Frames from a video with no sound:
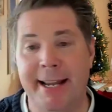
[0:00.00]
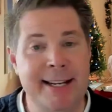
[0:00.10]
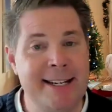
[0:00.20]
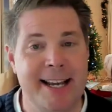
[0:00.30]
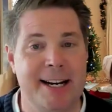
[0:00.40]

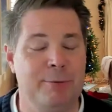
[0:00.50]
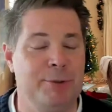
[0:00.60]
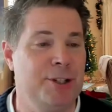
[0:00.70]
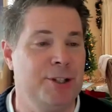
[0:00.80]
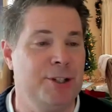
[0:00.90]
comprehend.
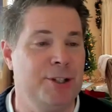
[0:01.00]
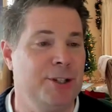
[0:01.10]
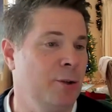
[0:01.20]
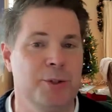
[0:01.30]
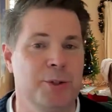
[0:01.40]
And it was
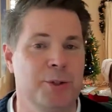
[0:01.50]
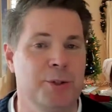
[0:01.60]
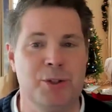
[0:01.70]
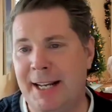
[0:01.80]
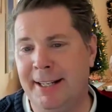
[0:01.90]
just such
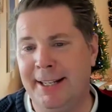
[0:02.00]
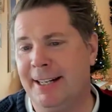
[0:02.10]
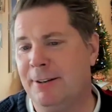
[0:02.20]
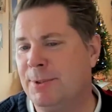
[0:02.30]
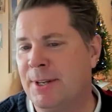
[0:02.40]
cool
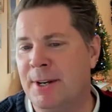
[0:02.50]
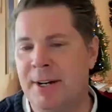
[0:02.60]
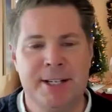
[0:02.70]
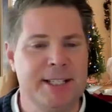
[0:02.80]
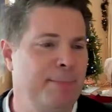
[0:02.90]
storytelling, and
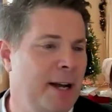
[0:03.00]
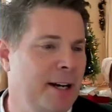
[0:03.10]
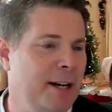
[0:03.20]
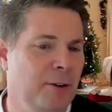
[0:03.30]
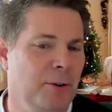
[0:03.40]
it was
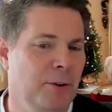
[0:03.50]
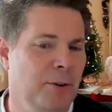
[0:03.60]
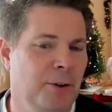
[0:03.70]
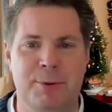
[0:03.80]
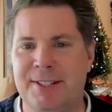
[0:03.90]

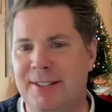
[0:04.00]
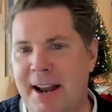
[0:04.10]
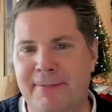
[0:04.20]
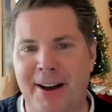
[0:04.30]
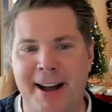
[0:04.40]
spectacle, and it
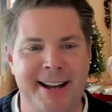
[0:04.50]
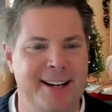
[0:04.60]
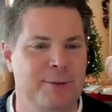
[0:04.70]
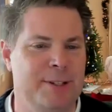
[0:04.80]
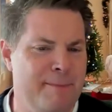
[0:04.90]
was
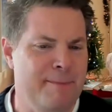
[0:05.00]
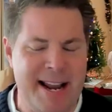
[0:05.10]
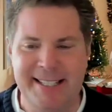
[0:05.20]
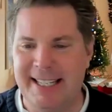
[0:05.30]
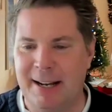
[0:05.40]
sci-fi, and it
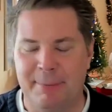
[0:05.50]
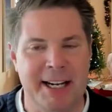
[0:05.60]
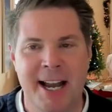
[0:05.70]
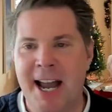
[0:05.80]
was amazing.